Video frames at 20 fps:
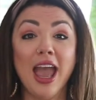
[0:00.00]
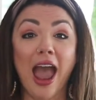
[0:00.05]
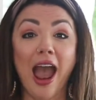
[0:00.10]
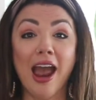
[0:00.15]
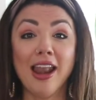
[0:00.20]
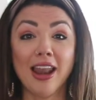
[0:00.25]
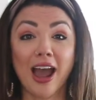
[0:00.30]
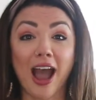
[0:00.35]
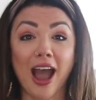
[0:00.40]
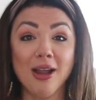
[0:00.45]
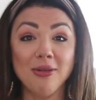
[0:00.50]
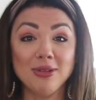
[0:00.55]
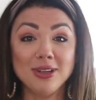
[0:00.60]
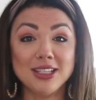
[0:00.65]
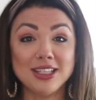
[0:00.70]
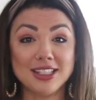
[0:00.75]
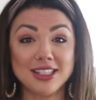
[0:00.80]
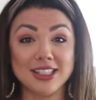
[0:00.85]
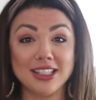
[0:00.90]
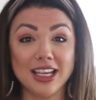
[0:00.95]
and I
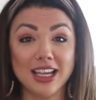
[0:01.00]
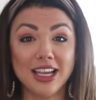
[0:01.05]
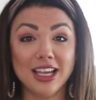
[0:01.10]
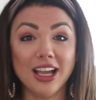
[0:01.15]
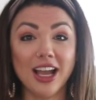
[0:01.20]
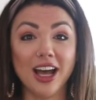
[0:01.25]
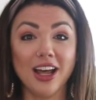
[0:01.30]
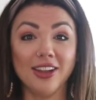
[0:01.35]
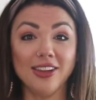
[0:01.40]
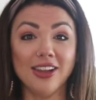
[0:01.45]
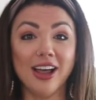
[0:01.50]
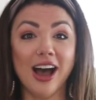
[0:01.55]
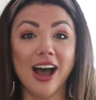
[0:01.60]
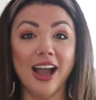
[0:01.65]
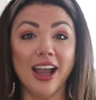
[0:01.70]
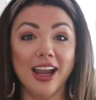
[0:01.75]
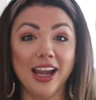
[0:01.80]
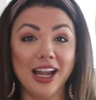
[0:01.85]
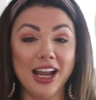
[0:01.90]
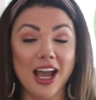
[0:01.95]
would sing a
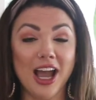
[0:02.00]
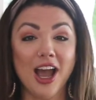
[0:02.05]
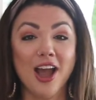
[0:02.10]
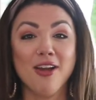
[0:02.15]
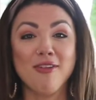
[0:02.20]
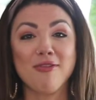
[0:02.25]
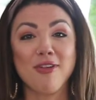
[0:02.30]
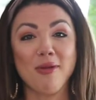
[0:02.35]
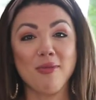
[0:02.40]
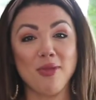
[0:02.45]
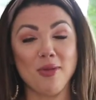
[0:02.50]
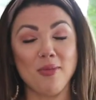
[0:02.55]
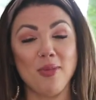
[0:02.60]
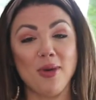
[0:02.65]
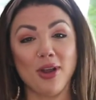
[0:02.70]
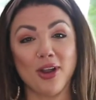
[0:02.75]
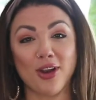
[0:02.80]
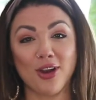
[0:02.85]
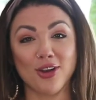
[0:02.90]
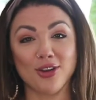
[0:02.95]
line from the
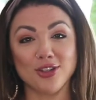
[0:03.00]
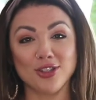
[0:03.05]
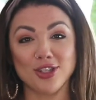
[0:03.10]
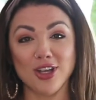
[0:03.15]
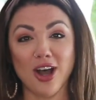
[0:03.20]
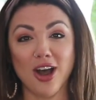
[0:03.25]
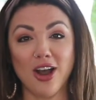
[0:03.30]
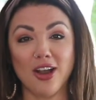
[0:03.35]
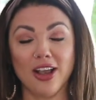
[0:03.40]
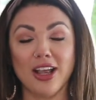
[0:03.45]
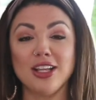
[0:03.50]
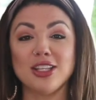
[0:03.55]
Book Girl song.